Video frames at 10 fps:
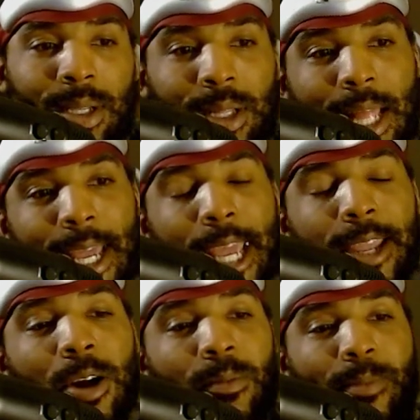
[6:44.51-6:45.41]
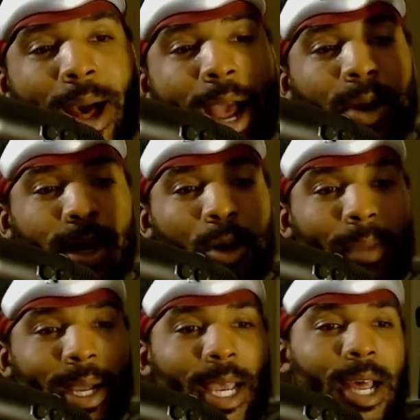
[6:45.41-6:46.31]
Like, in your mind, you're like, oh,
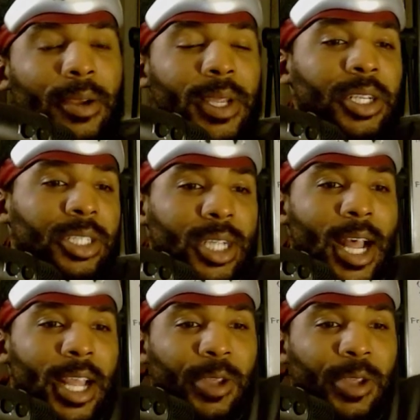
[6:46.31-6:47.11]
my God, I'm getting a shot.